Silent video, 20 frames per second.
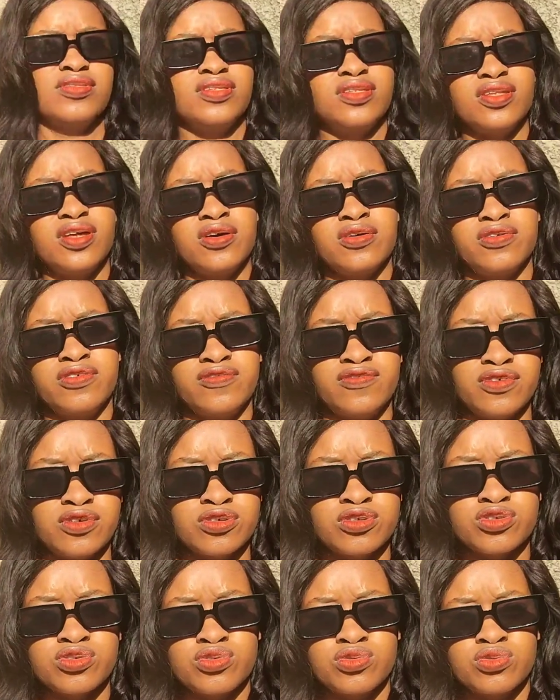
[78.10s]
Now if
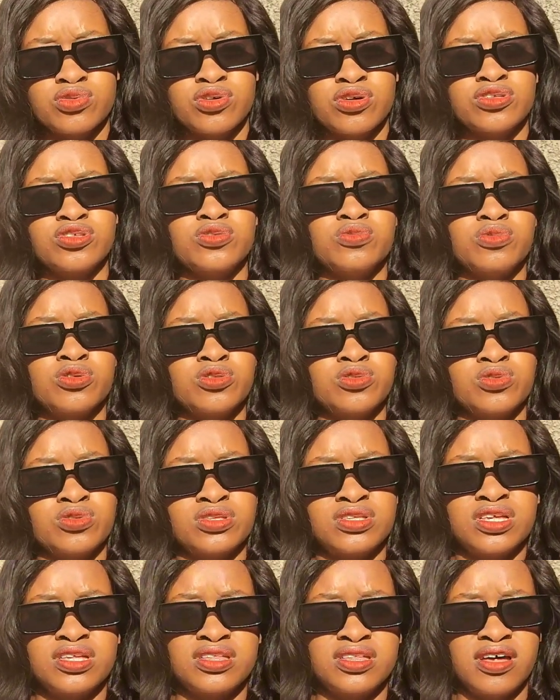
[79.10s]
your school doesn't want to
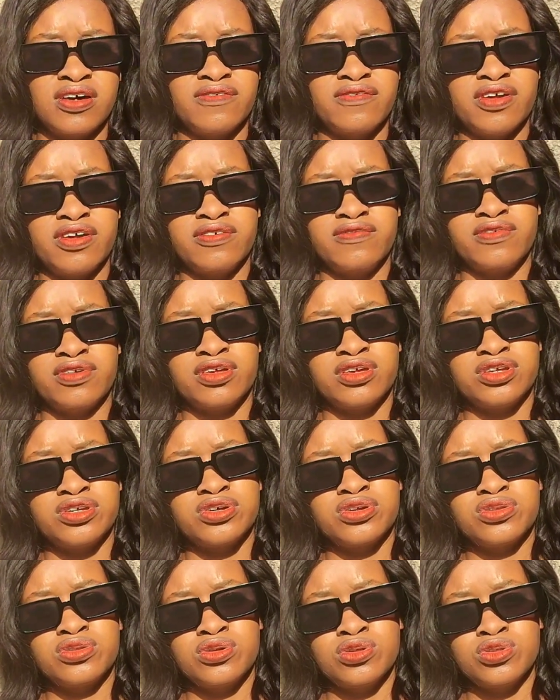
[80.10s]
send that
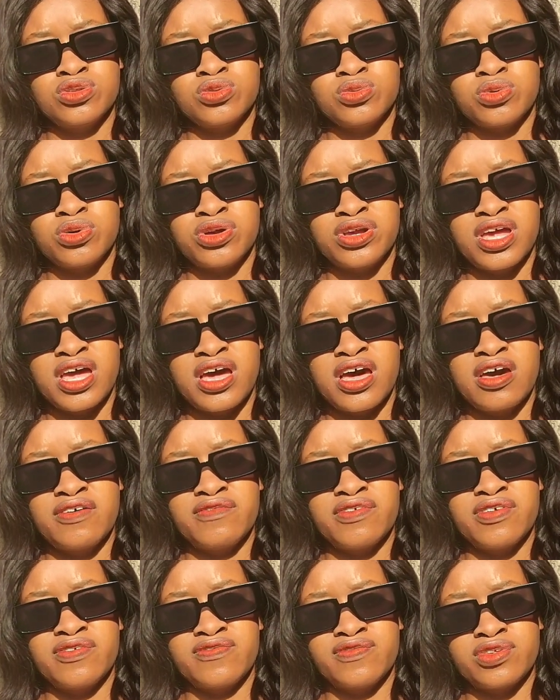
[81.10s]
verification, not to worry, I
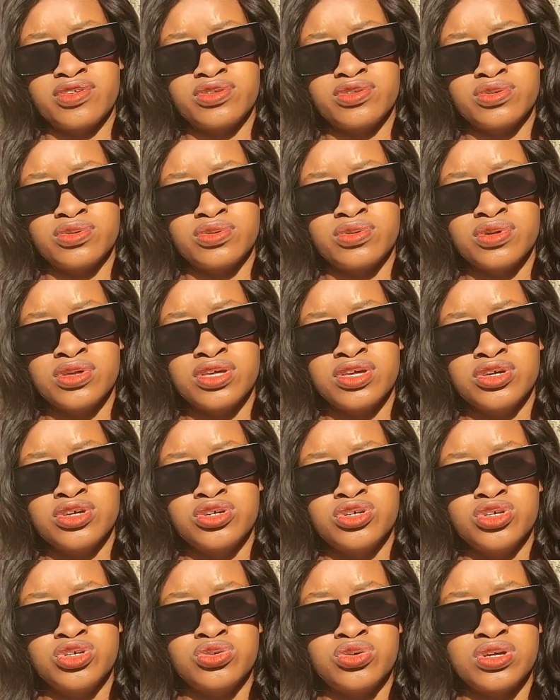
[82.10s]
have a video
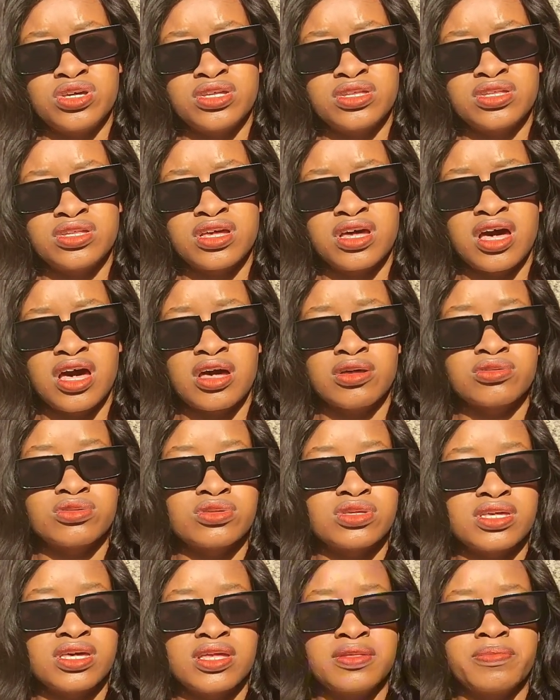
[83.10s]
showing how
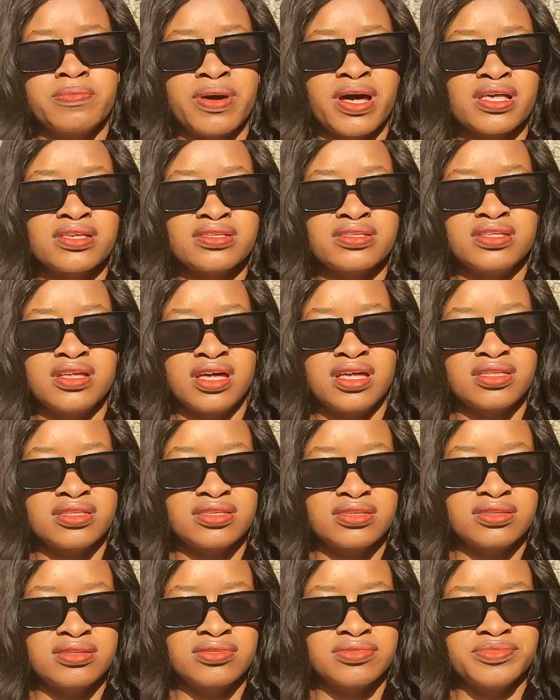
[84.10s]
to get past that.
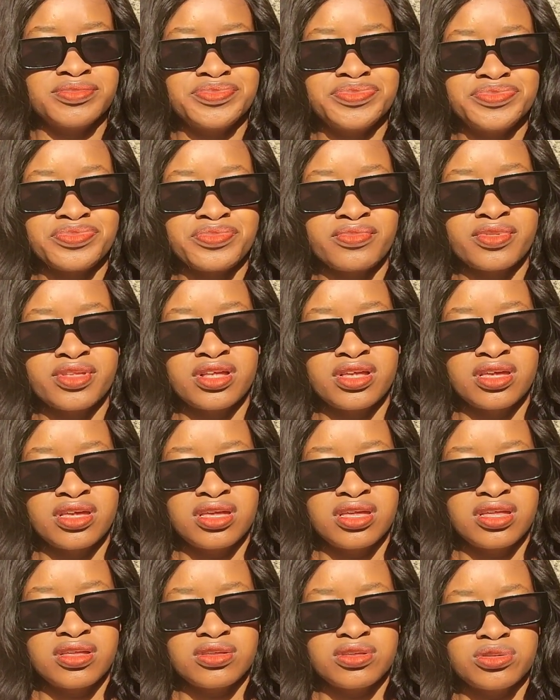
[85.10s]

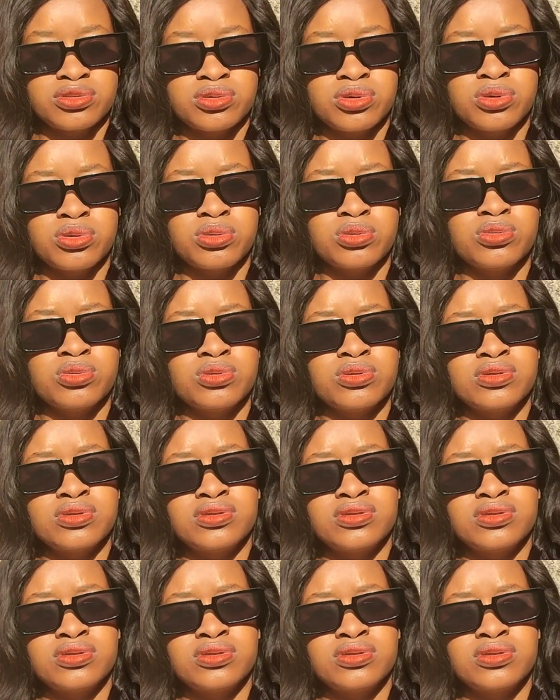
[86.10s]
So